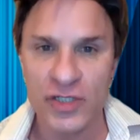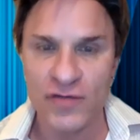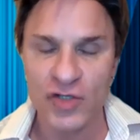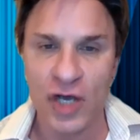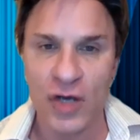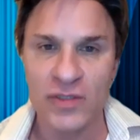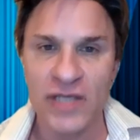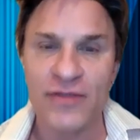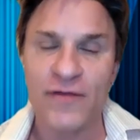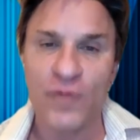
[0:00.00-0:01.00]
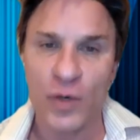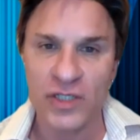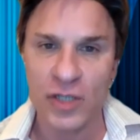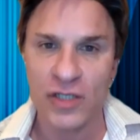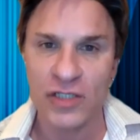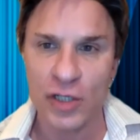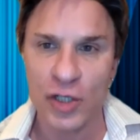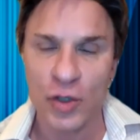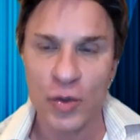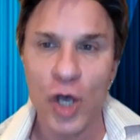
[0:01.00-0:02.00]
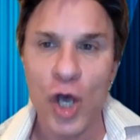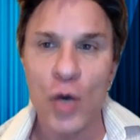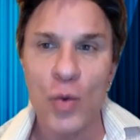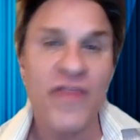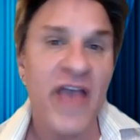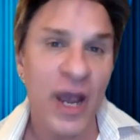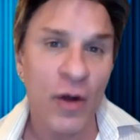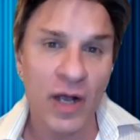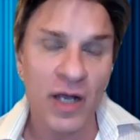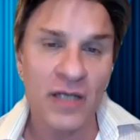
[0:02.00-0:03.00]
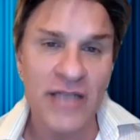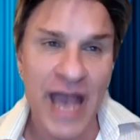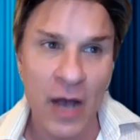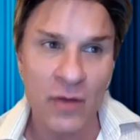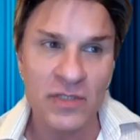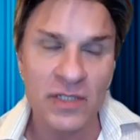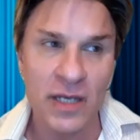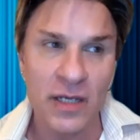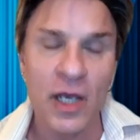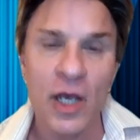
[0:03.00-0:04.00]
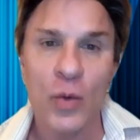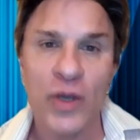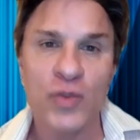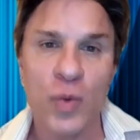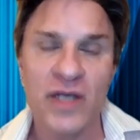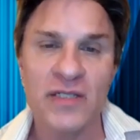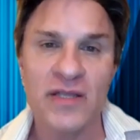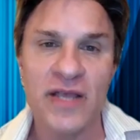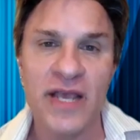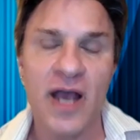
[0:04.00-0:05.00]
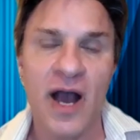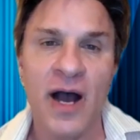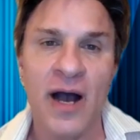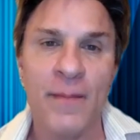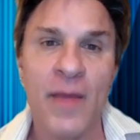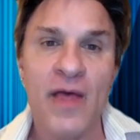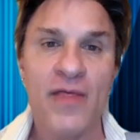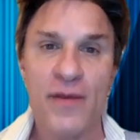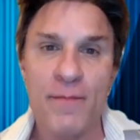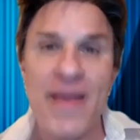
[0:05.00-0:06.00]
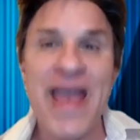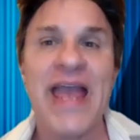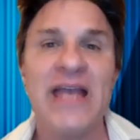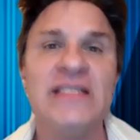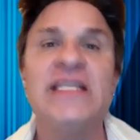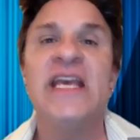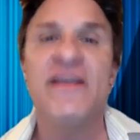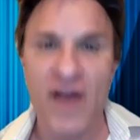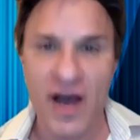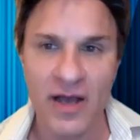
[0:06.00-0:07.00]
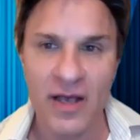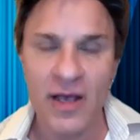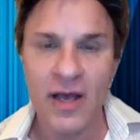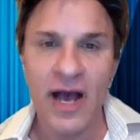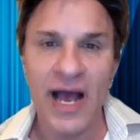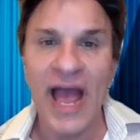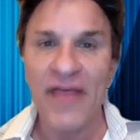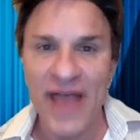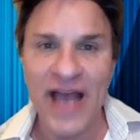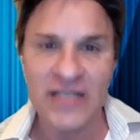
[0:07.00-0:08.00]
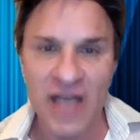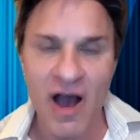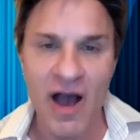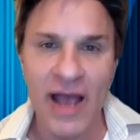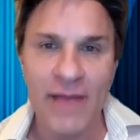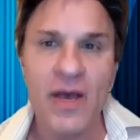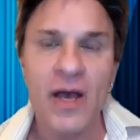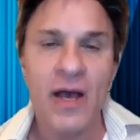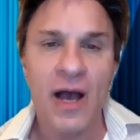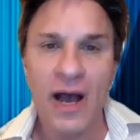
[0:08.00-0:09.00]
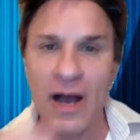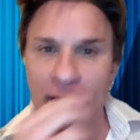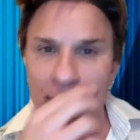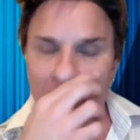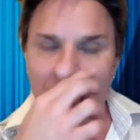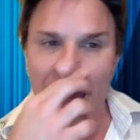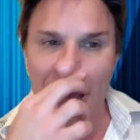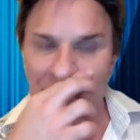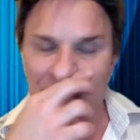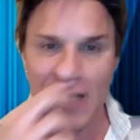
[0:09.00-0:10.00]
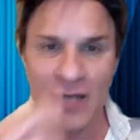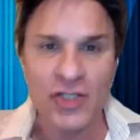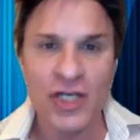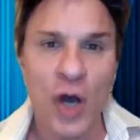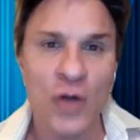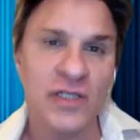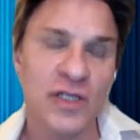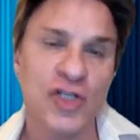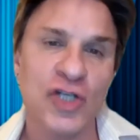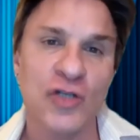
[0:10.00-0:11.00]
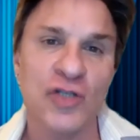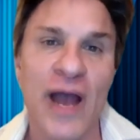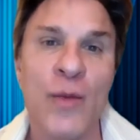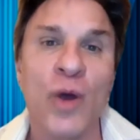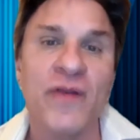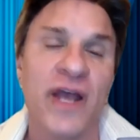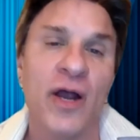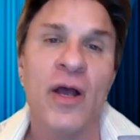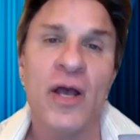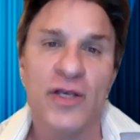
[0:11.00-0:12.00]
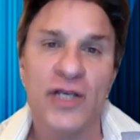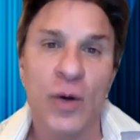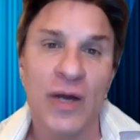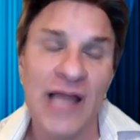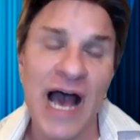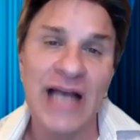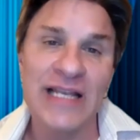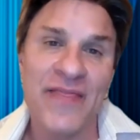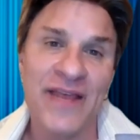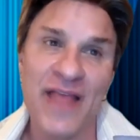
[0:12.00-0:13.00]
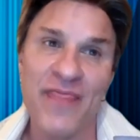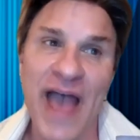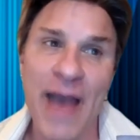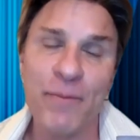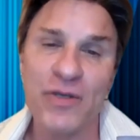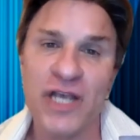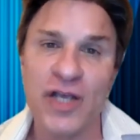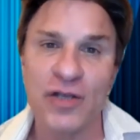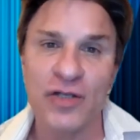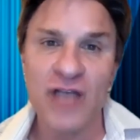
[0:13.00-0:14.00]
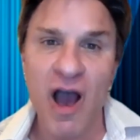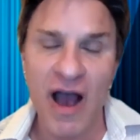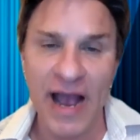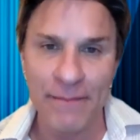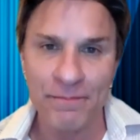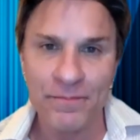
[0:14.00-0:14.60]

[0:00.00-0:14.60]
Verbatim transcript: of shows at the Four Star Saloon with Erica Townsend, which was the um, the main diva uh, at that time, um, and uh, she hosted the show. So I worked there, you know, a lot. And then at that particular time,